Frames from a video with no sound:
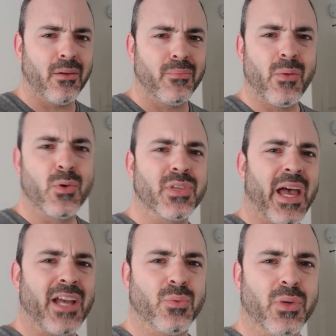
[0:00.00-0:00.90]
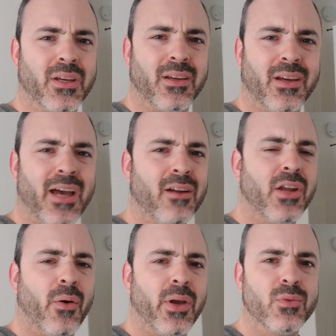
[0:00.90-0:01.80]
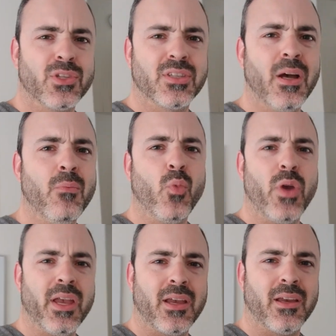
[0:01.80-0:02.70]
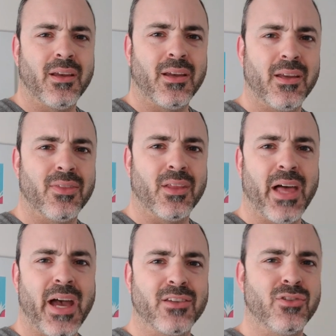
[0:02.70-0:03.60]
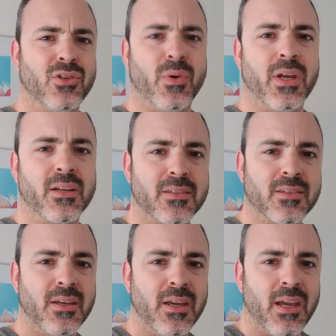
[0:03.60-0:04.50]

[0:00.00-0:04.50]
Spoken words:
Maybe it was last week. I don't know. It was some week in the last 2 weeks.